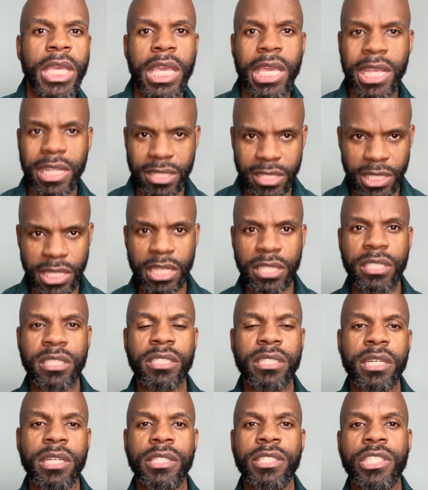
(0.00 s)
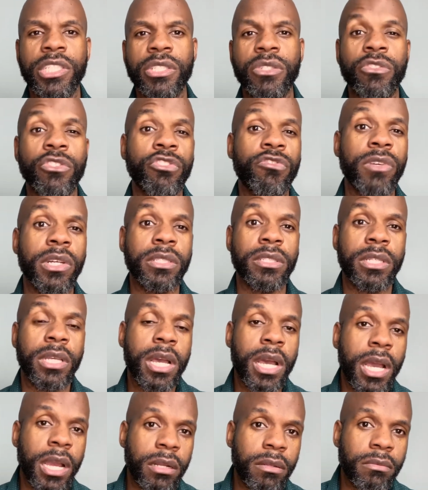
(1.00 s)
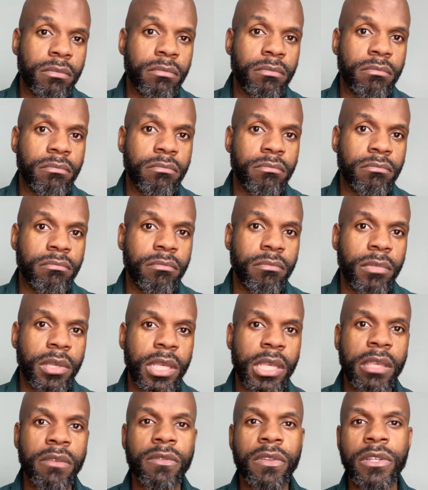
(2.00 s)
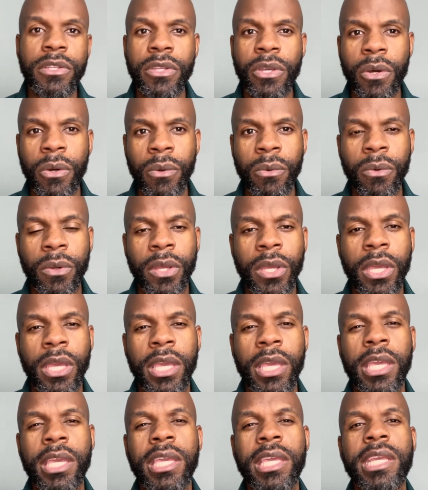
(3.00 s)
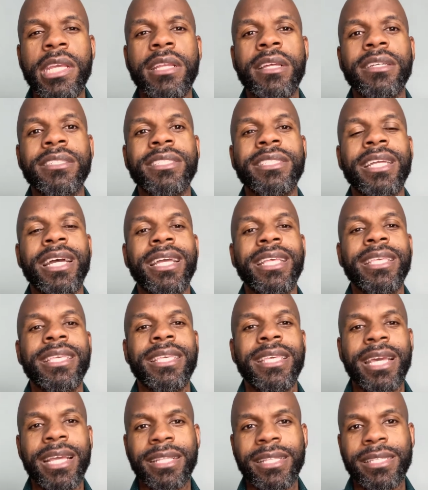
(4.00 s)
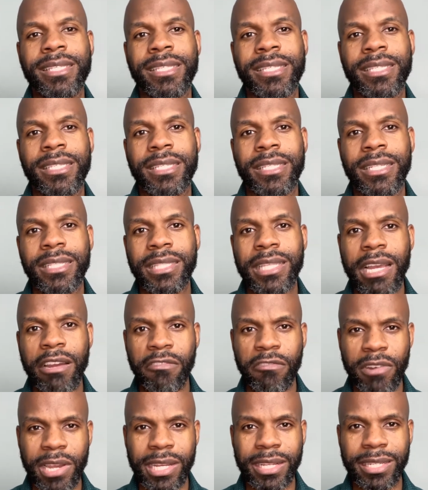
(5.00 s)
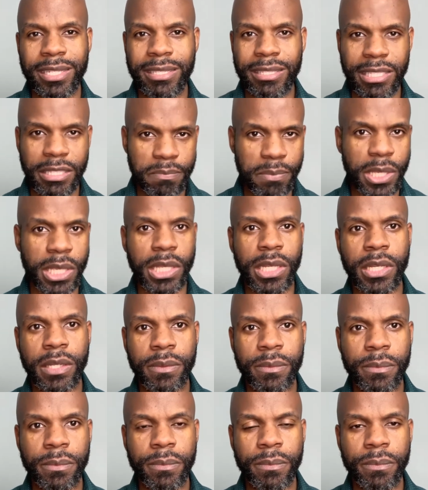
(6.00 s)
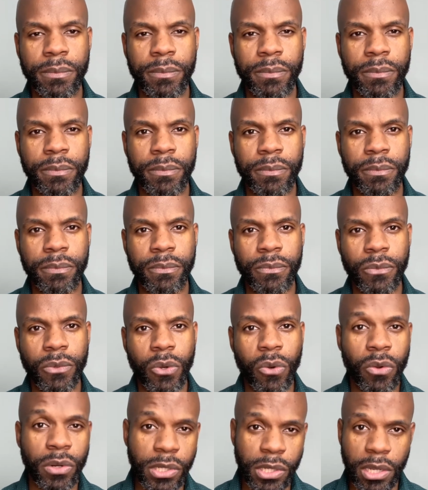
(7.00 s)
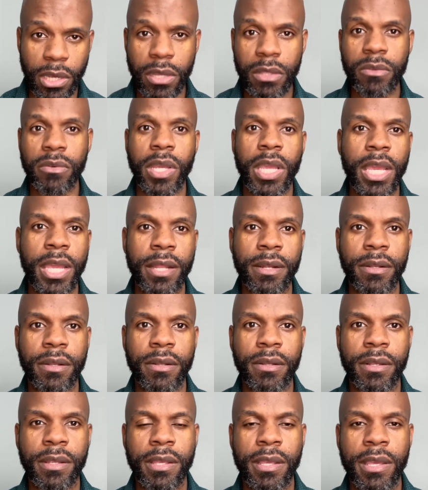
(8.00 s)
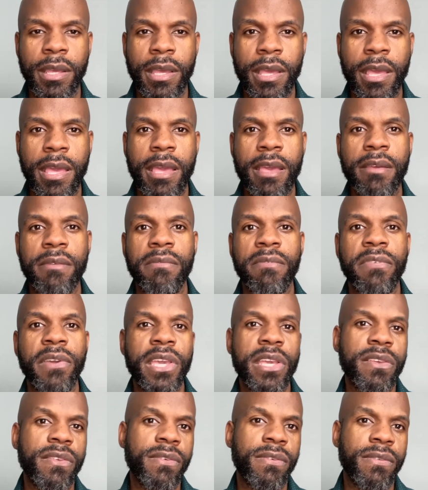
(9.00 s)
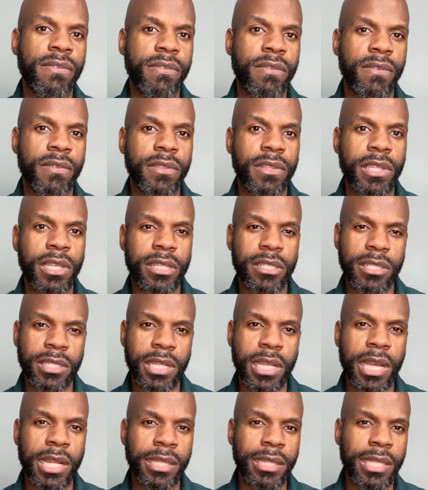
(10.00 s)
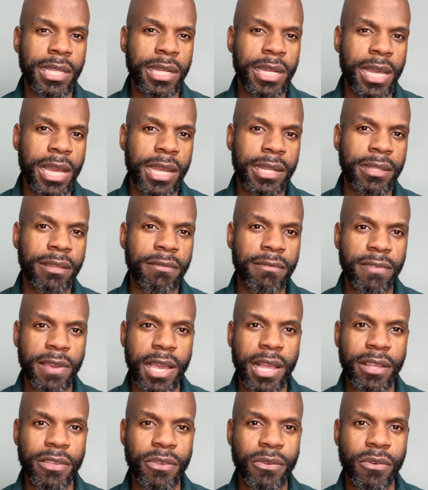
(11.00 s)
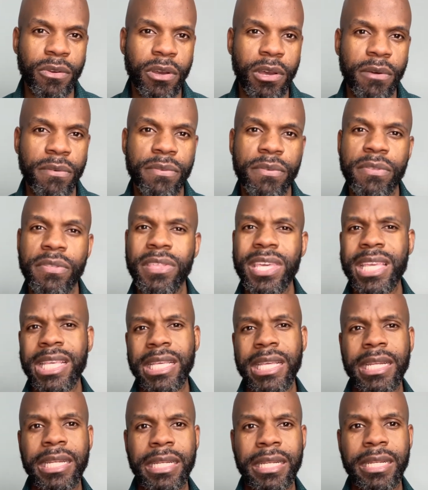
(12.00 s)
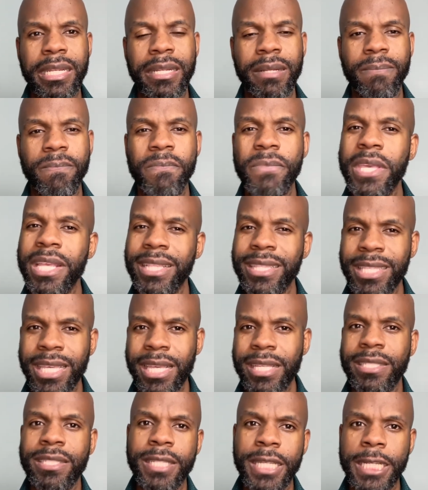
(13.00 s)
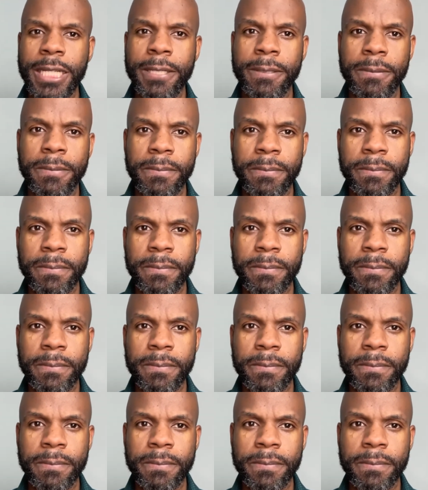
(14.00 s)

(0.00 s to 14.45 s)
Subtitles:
it teaches us to trust God, even though he does not yet directly speak. On the other hand, faith does not deny the value of thinking and testing.